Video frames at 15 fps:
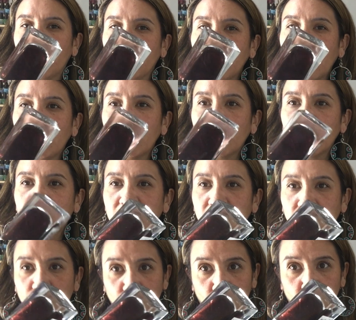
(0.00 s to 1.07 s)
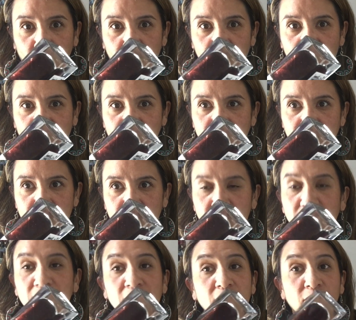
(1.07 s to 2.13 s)
Every Month is Oktoberfest
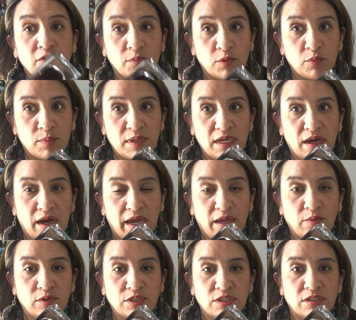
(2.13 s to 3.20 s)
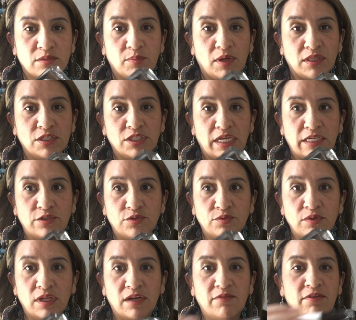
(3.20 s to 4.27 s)
from OPI, which is a polish I do
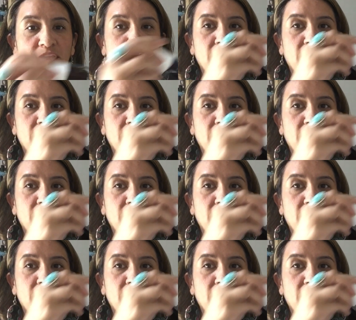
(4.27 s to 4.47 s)
love.